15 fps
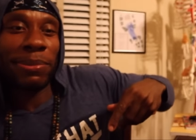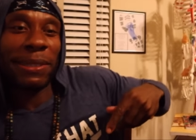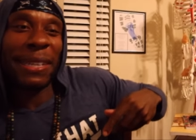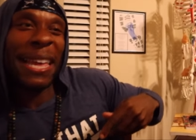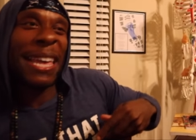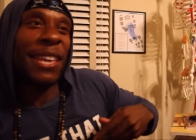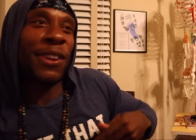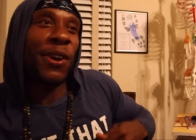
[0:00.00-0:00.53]

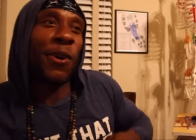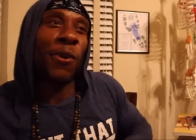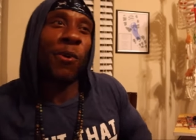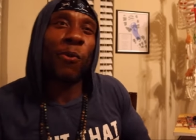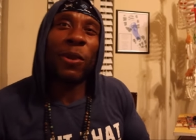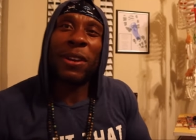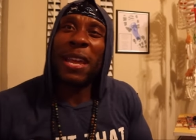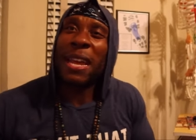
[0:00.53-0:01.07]

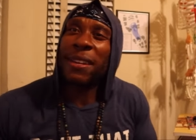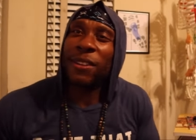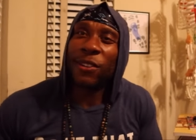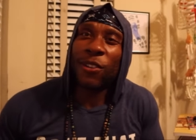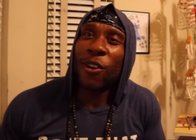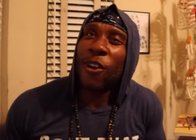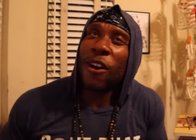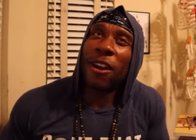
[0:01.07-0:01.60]
Plato, René
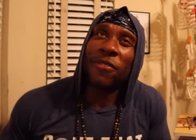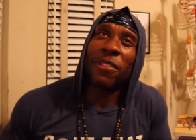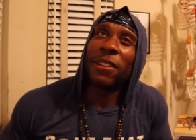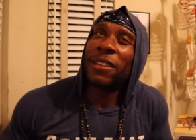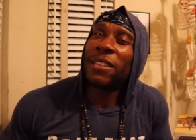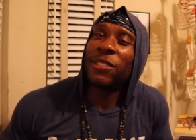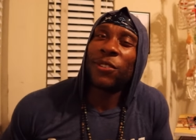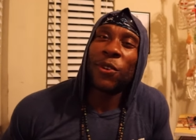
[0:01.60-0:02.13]
Descartes, the
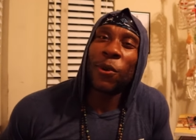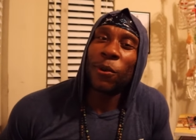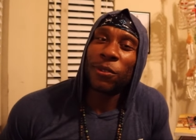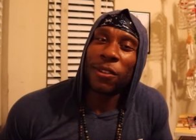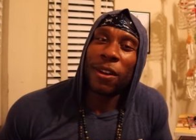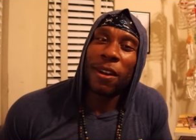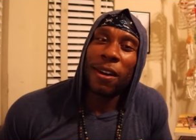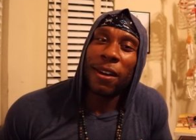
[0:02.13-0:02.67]
list
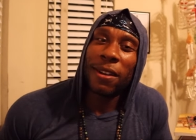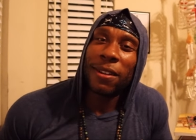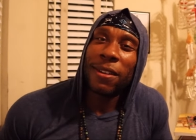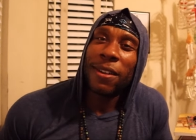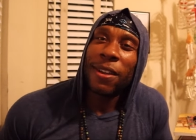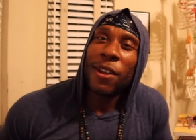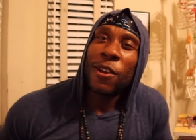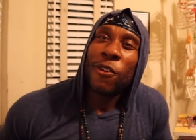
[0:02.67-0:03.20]
goes on.
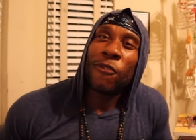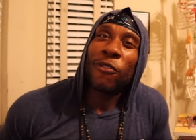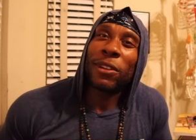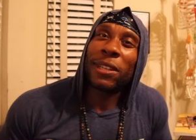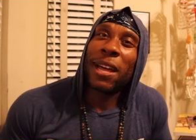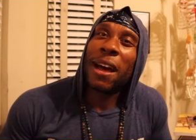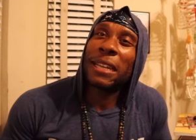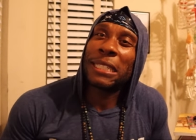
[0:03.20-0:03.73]

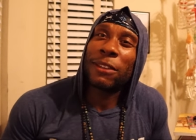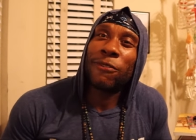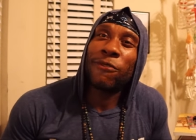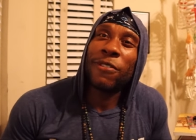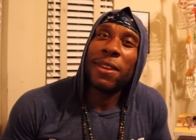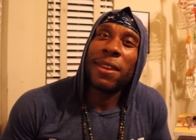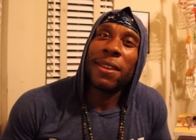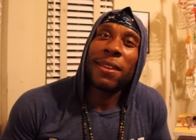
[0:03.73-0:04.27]

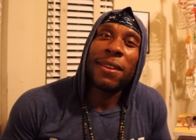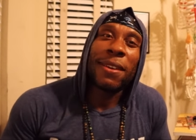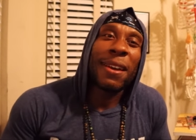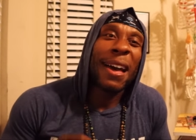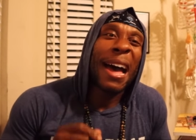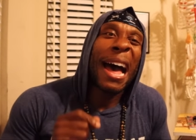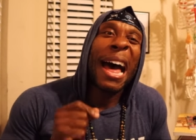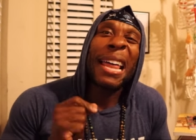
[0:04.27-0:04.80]
Philosophy,
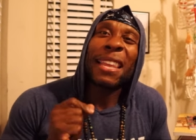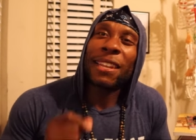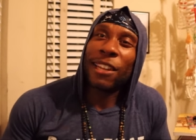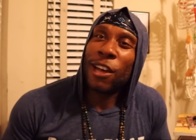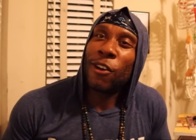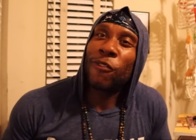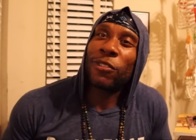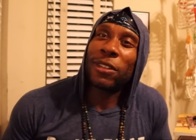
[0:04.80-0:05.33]
I
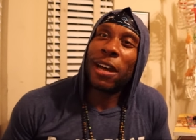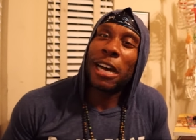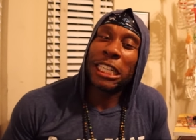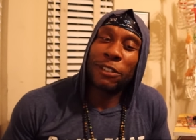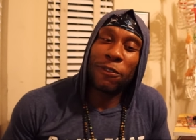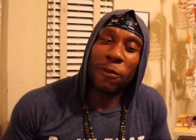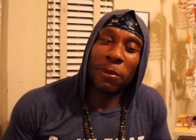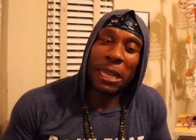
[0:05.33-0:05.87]
love
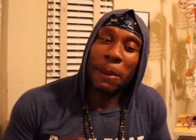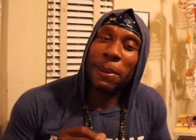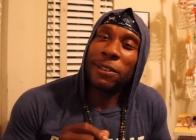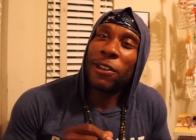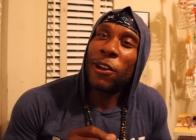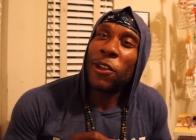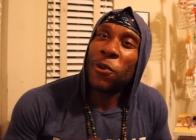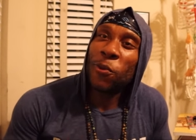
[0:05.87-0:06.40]
philosophy, but let me
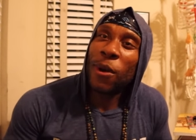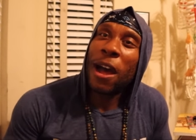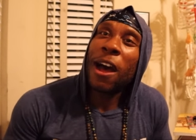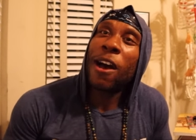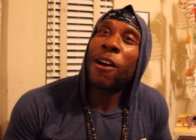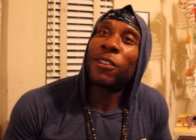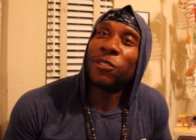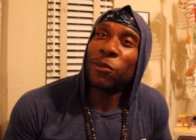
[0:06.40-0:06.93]
tell you what
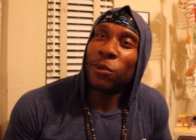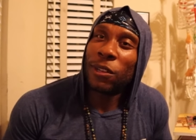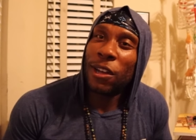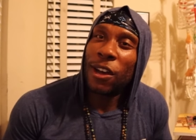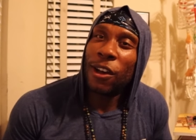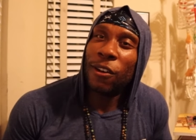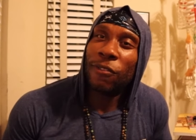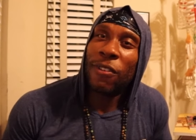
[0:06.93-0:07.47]
I also
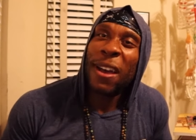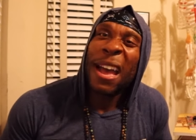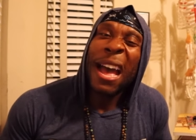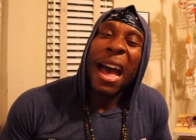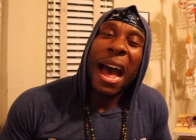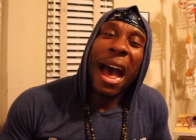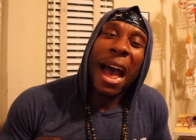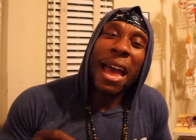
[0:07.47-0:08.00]
love.
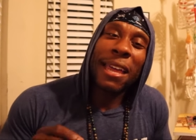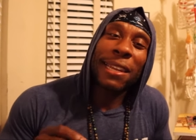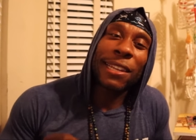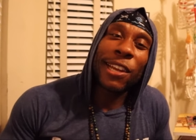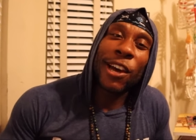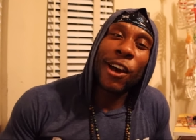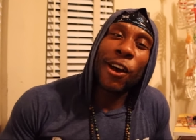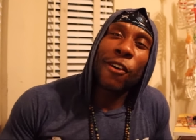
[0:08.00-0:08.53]
I
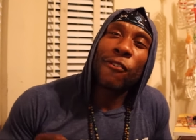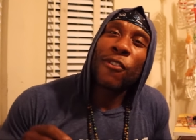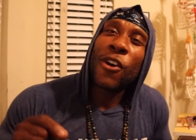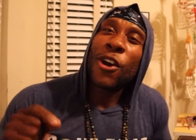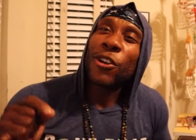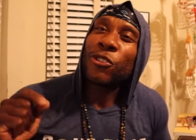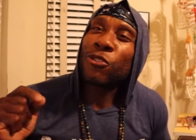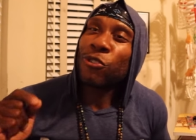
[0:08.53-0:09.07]
love
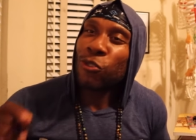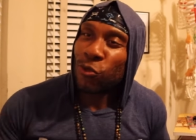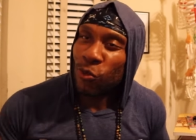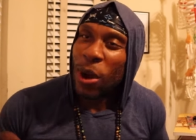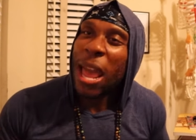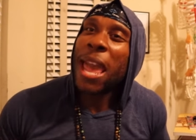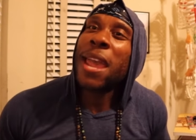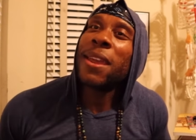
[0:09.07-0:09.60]

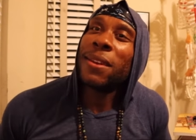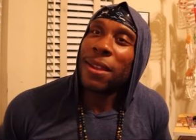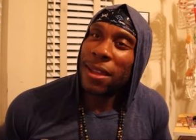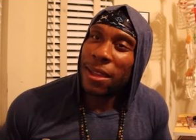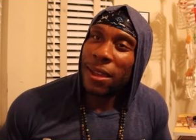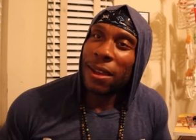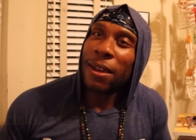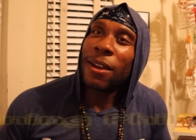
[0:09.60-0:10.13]

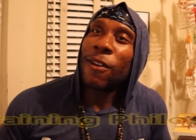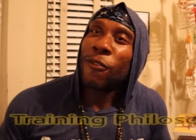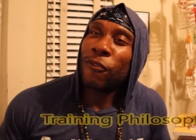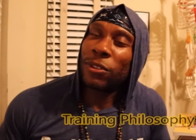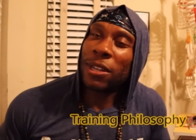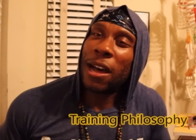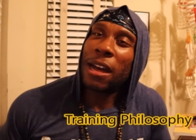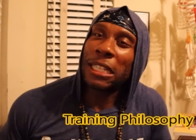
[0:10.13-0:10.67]
training
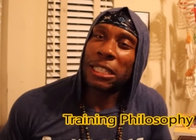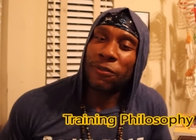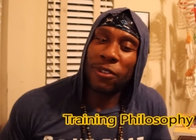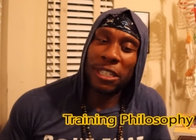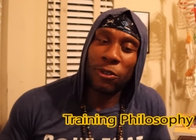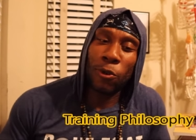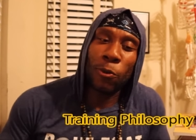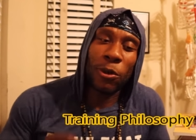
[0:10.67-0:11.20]

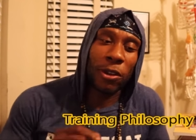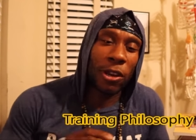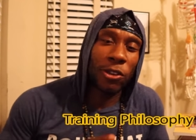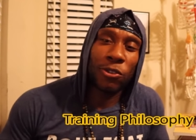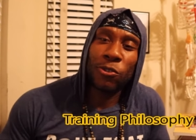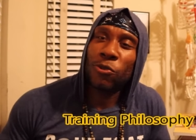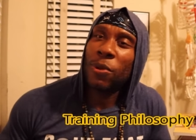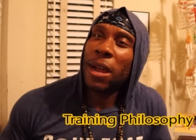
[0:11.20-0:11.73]
philosophy. So what we're going
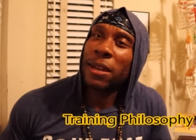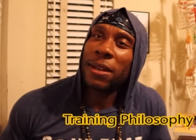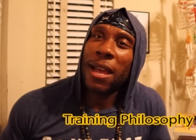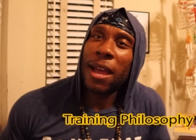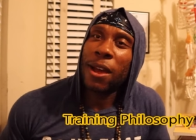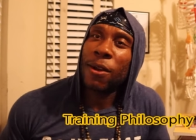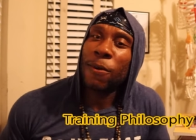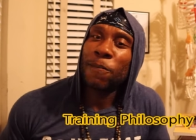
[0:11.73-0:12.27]
to do right
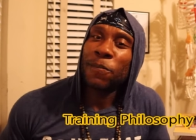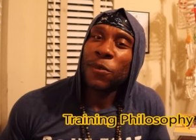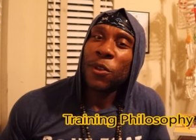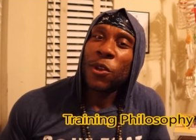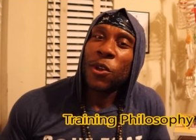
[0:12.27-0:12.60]
now,